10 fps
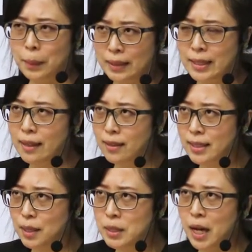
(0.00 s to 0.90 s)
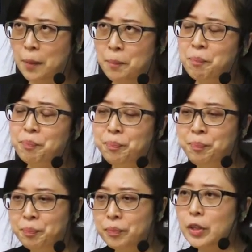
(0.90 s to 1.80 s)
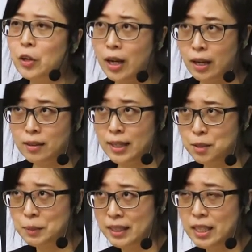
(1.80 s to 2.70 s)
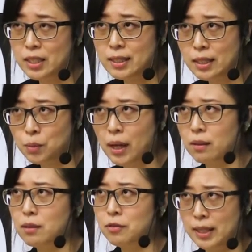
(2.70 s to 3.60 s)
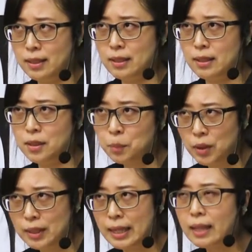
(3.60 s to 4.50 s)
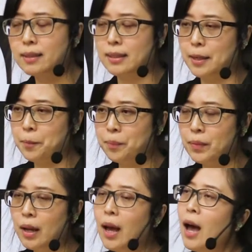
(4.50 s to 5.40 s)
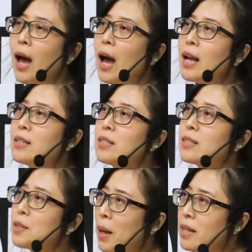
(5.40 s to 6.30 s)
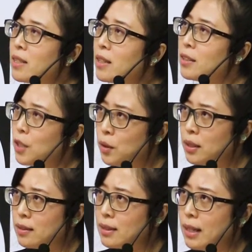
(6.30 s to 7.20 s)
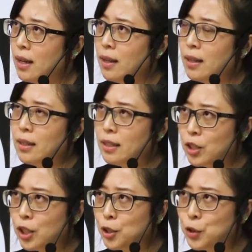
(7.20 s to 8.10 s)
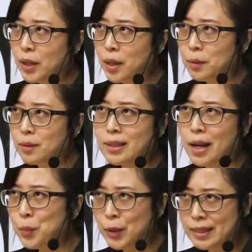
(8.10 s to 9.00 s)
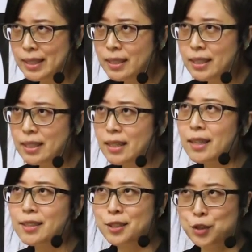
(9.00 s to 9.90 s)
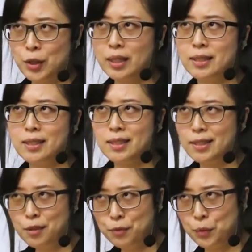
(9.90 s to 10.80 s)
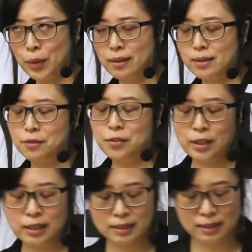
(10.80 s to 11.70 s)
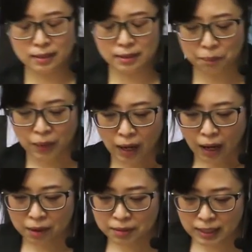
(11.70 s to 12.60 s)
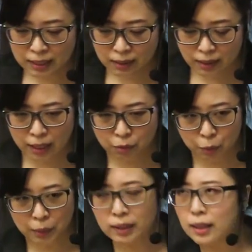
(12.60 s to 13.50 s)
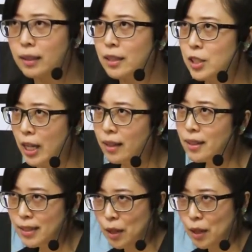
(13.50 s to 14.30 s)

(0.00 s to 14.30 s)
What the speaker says: but at the same time, there are other explanations as well, for instance, personality. And depending on the audience, intercultural couples are presented and constructed in different ways. For instance, I've studied a Romanian and Chinese